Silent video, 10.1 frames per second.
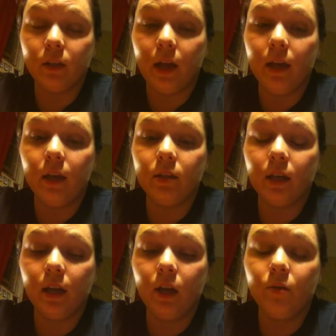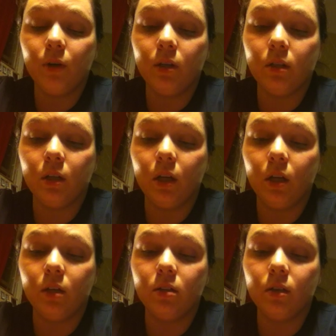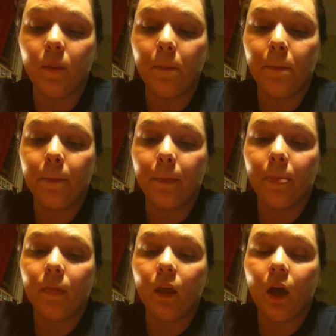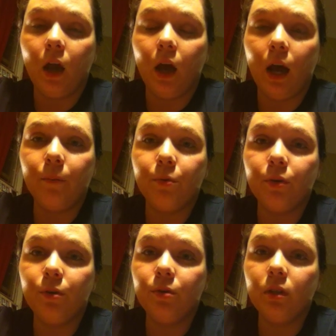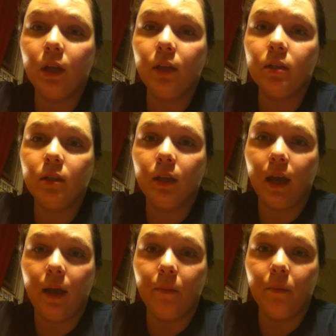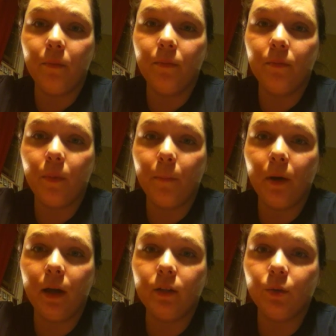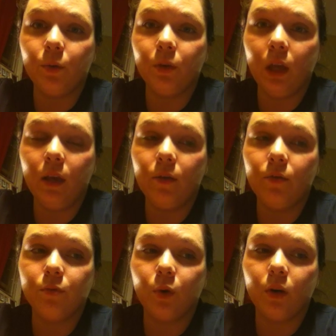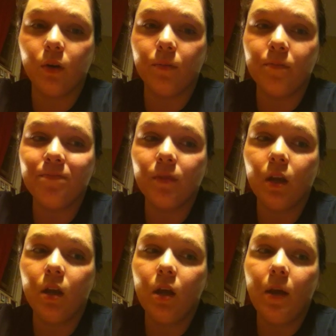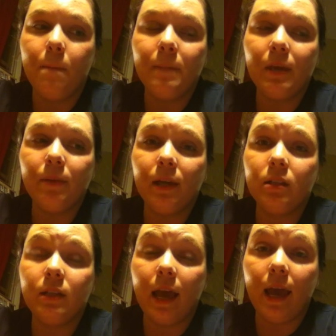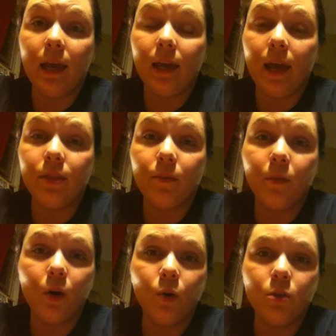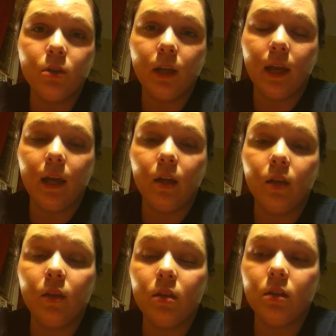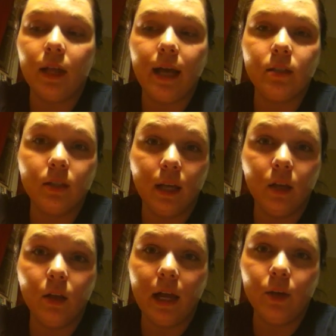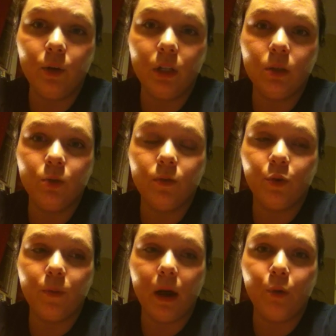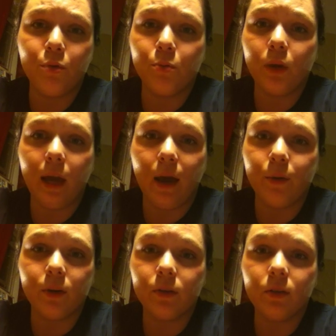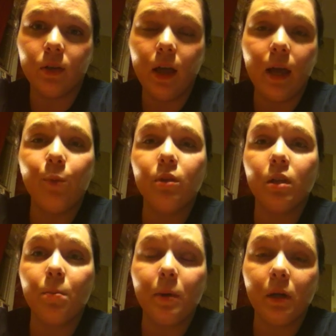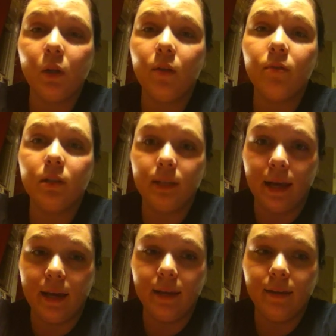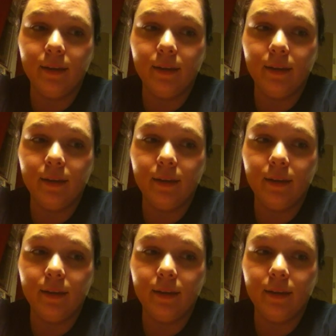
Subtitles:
And a second reason is I'm producing CM, but it's only for maybe a day at the most. And this last cycle, I noticed it was for about 3 hours. And it was in the middle of the day.